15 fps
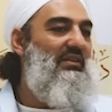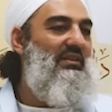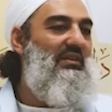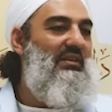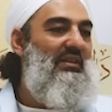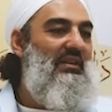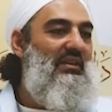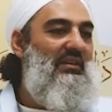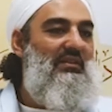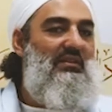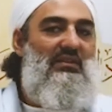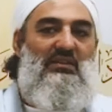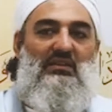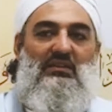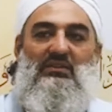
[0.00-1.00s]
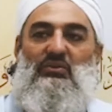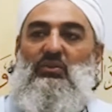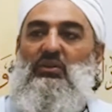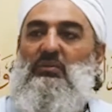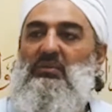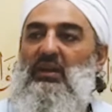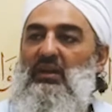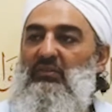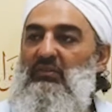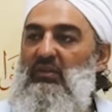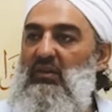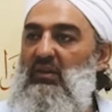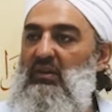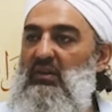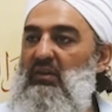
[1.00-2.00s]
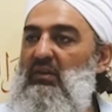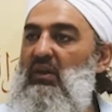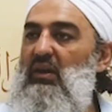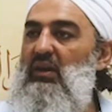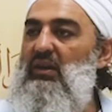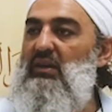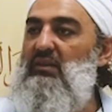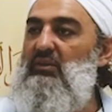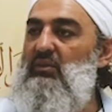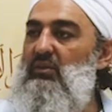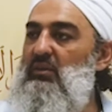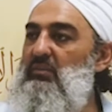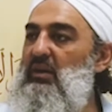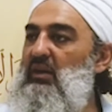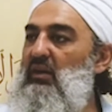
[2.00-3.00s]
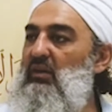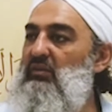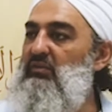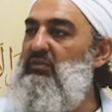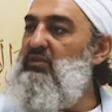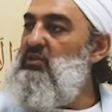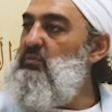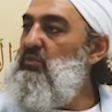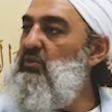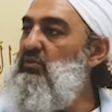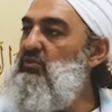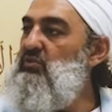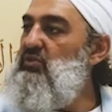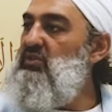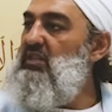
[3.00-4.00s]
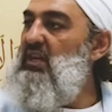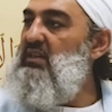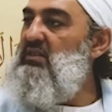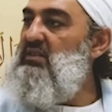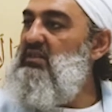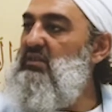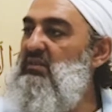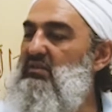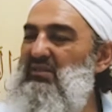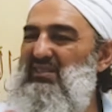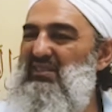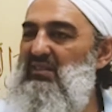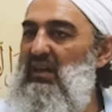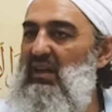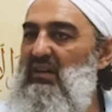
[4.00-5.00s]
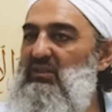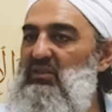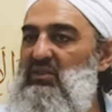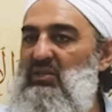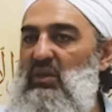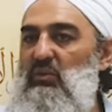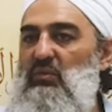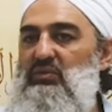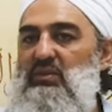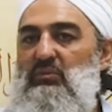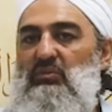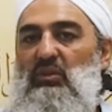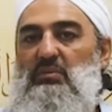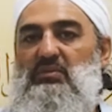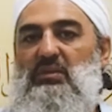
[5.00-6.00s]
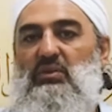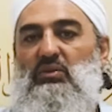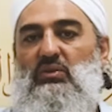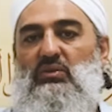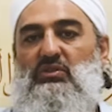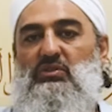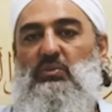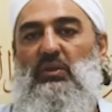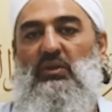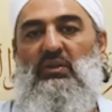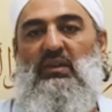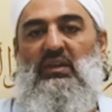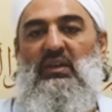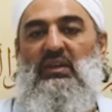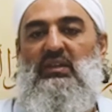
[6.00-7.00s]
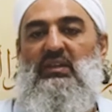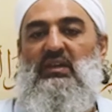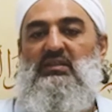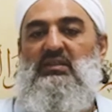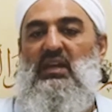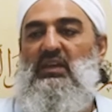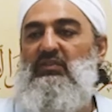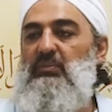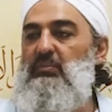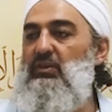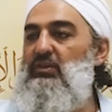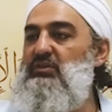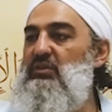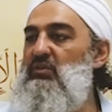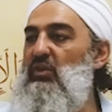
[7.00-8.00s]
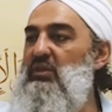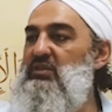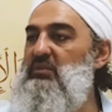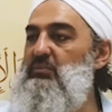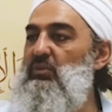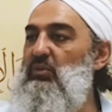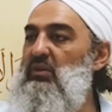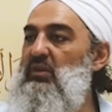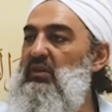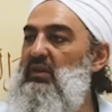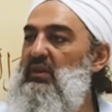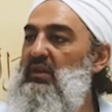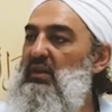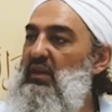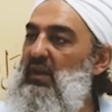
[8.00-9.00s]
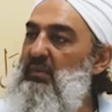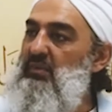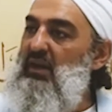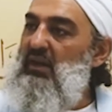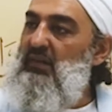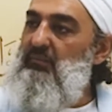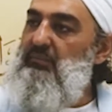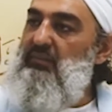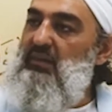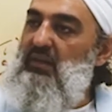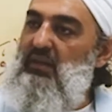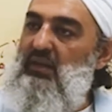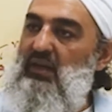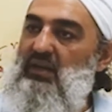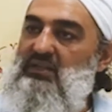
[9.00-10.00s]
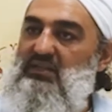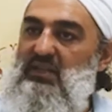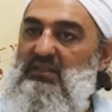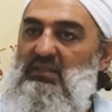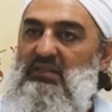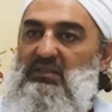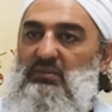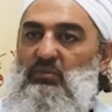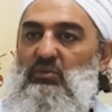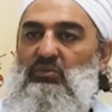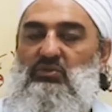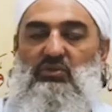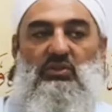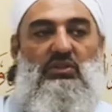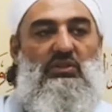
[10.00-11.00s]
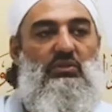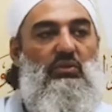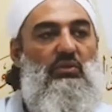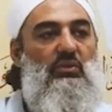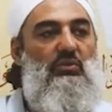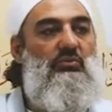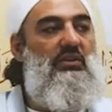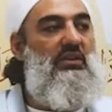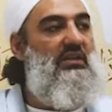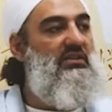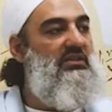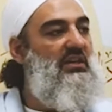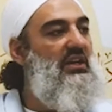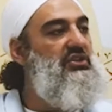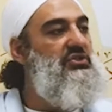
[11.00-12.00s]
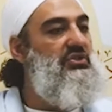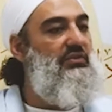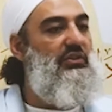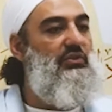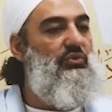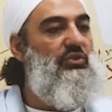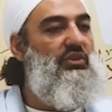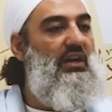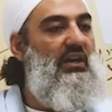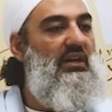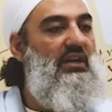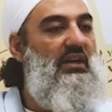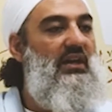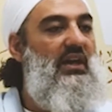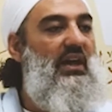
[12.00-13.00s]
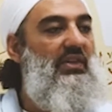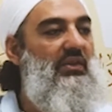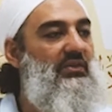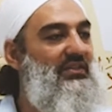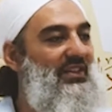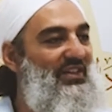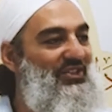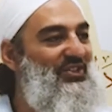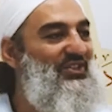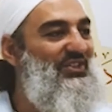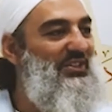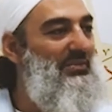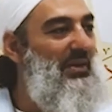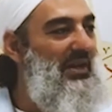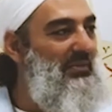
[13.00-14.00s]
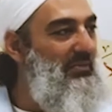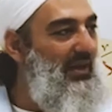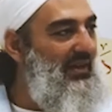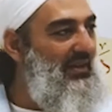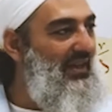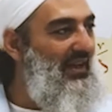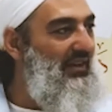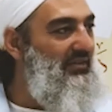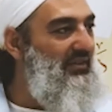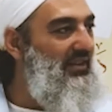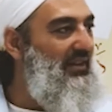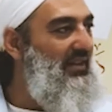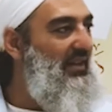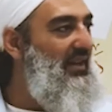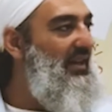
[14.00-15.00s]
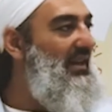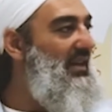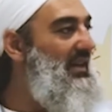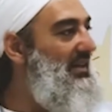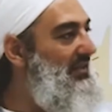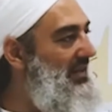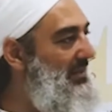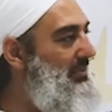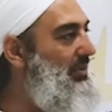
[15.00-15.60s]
the ulama of al-raqa'iq, the ulama of the spiritual states, al-tasawwuf sometimes they're called as well, they say if a person writes a book about asceticism or zuhud or renunciation of the dunya, and their intention is to make money out of it, even a